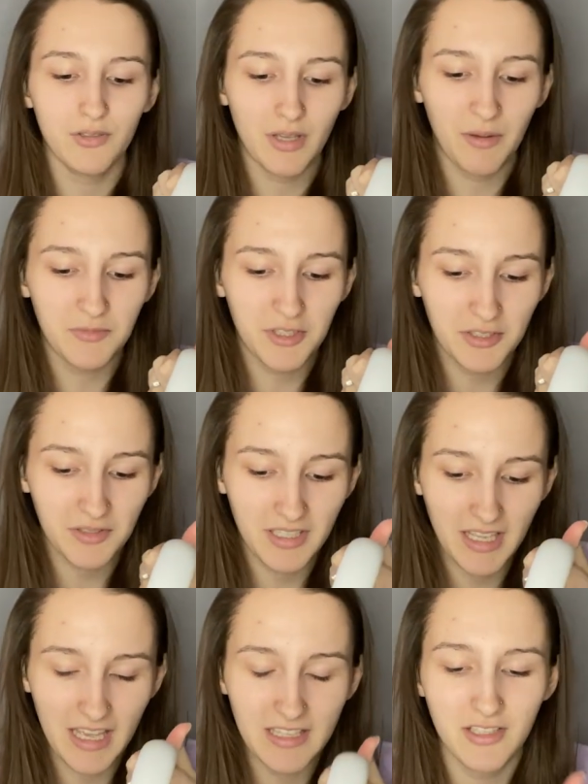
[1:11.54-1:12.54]
I'm just going to
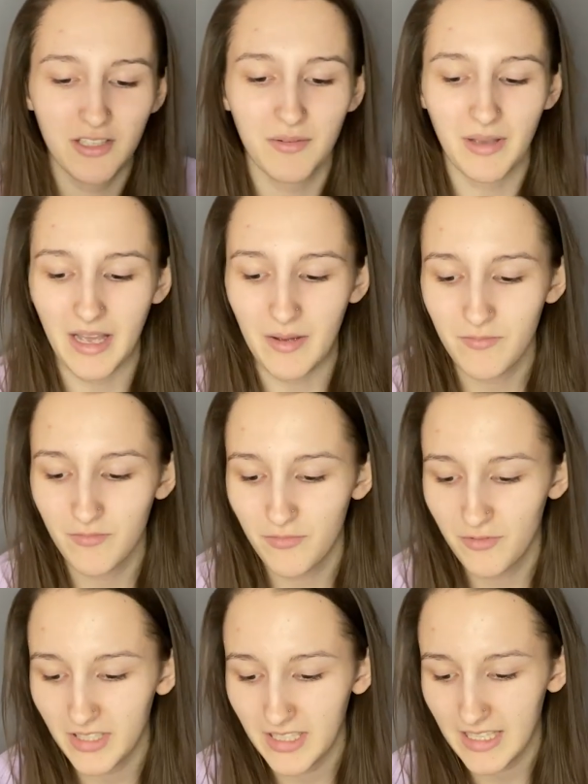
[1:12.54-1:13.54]
get into it. I'm
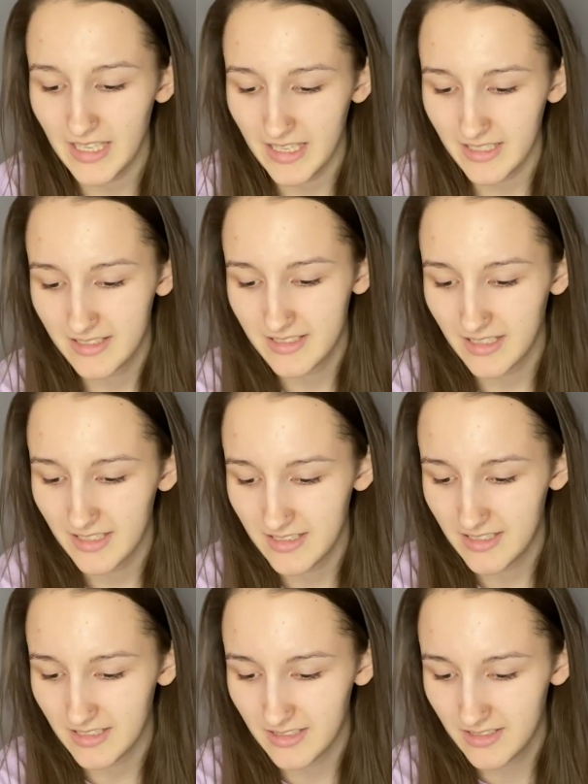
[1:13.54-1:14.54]
really
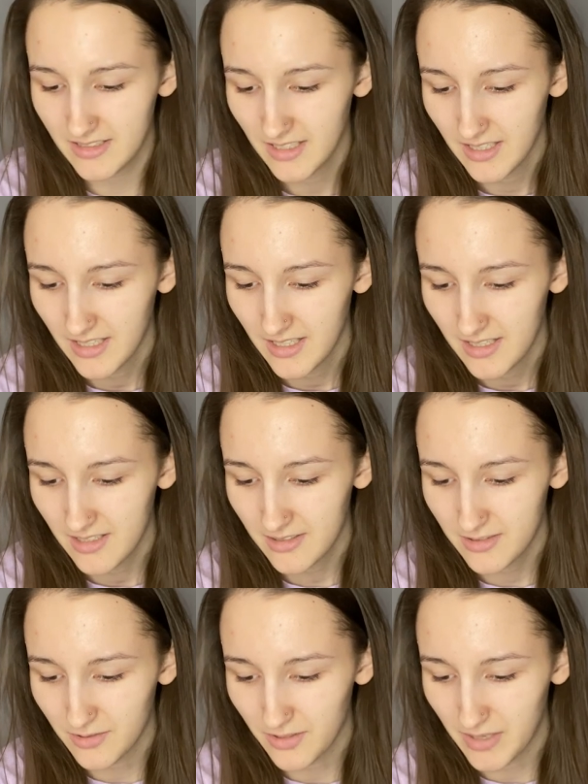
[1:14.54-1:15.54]
excited.
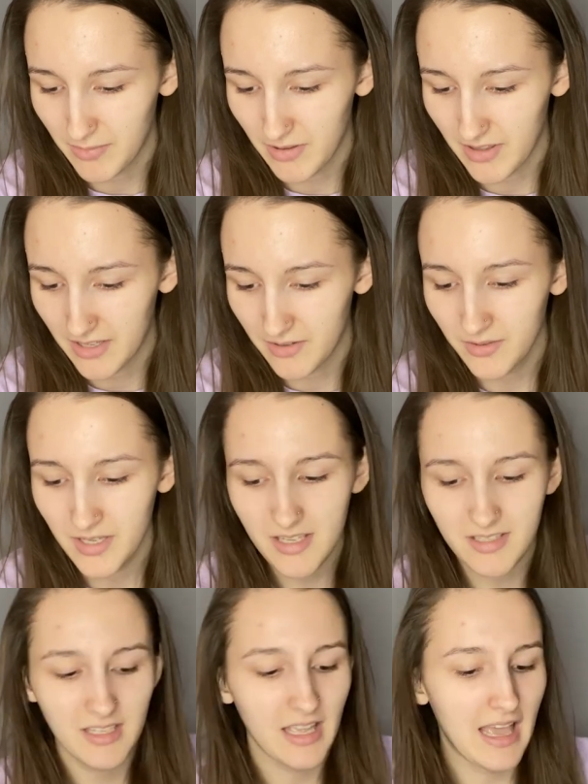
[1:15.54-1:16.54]
Sorry about that
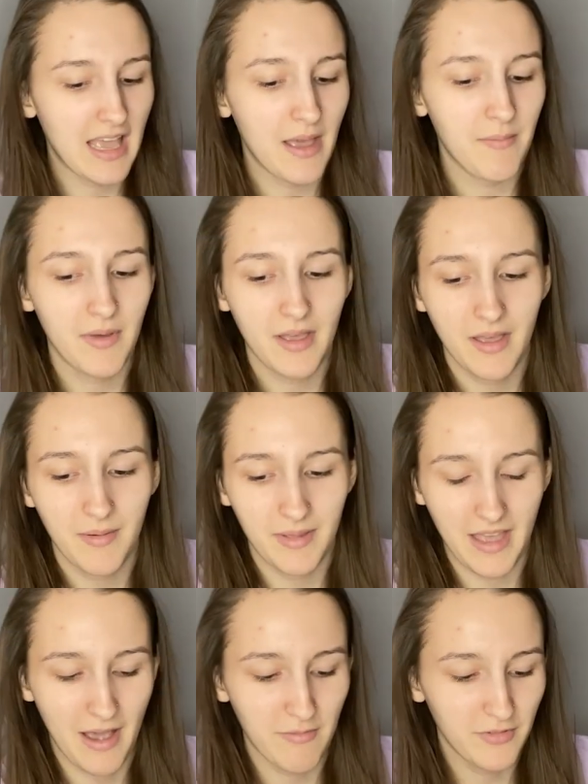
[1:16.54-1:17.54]
noise. But
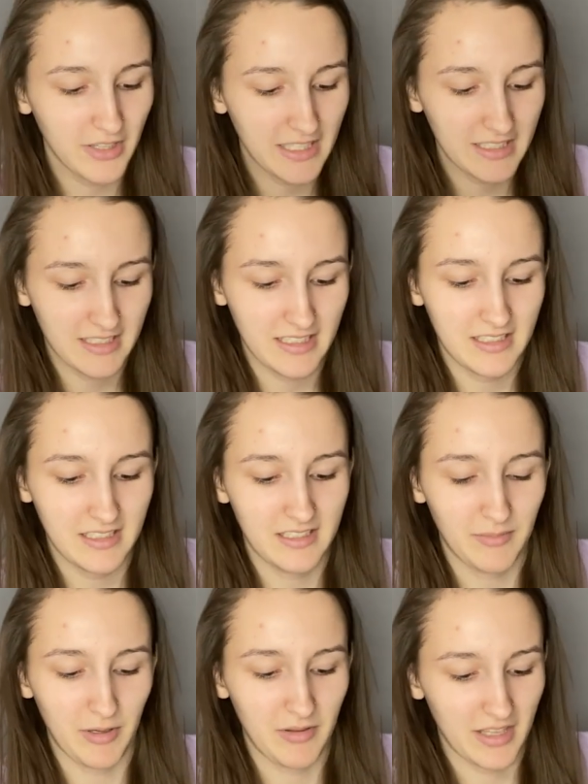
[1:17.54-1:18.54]
yeah, I'm really excited
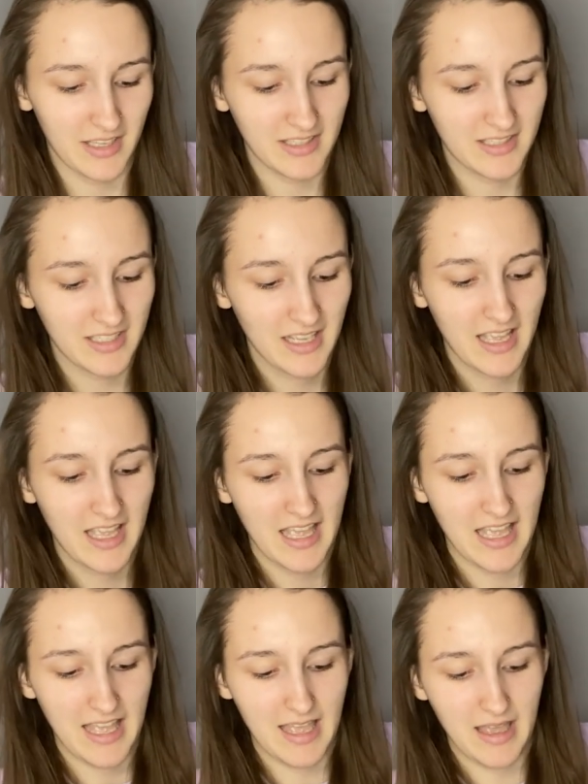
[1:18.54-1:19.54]
about this
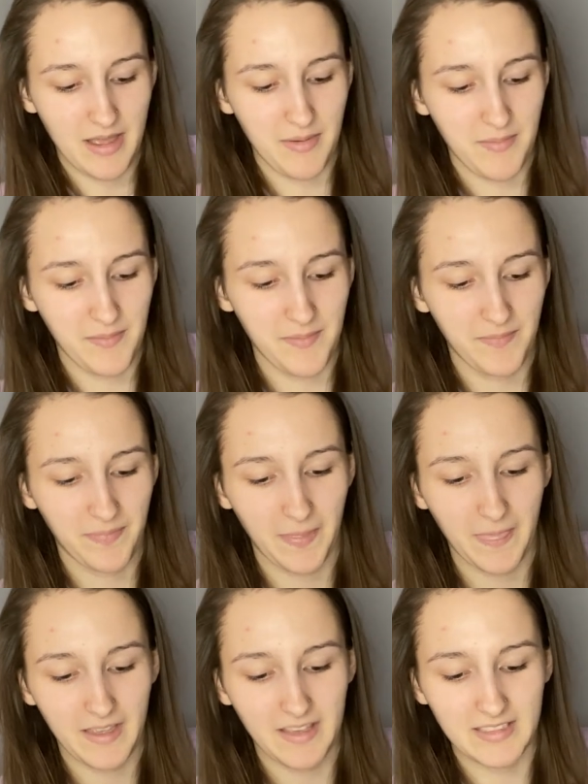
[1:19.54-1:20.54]

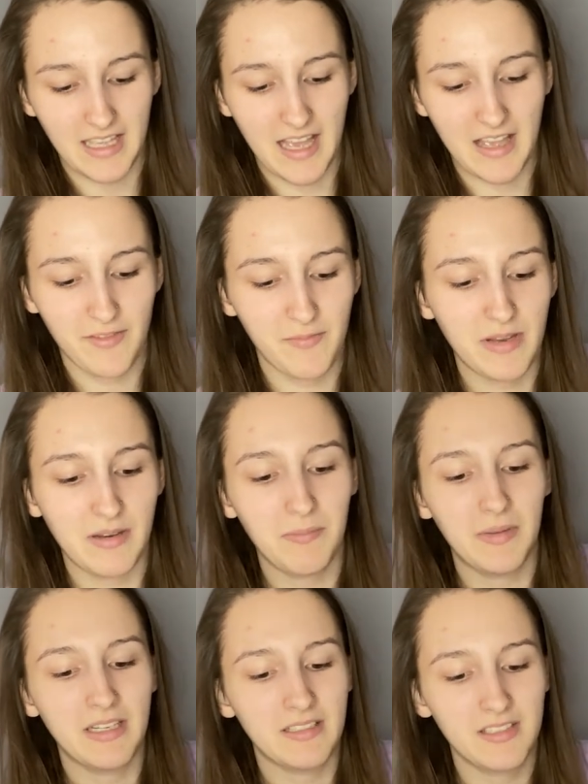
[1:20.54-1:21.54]
because I've been
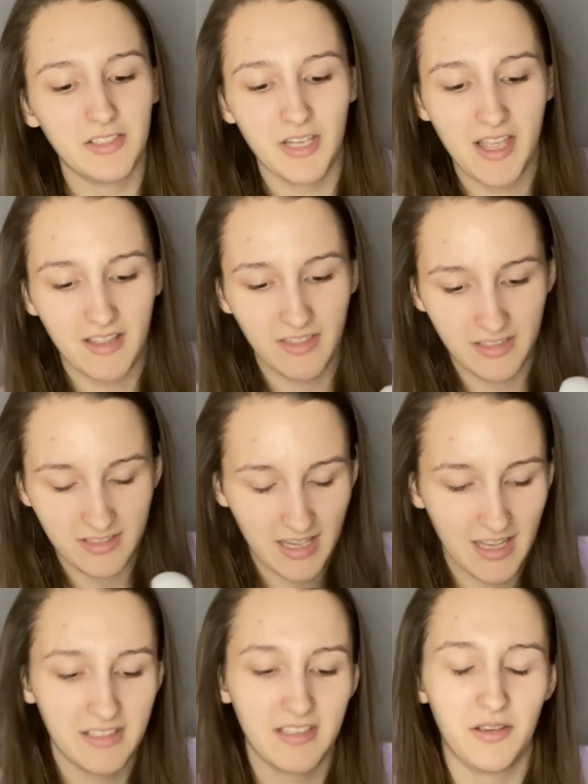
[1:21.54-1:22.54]
meaning to check these
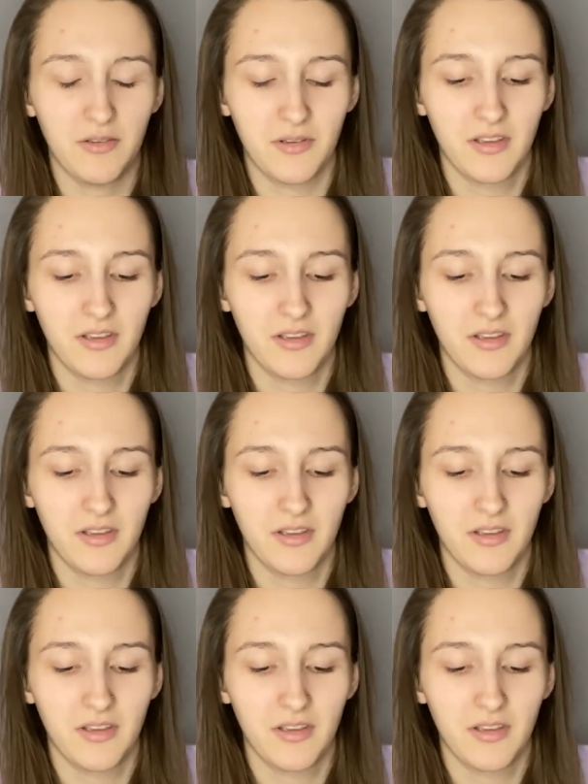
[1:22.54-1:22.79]
guys out.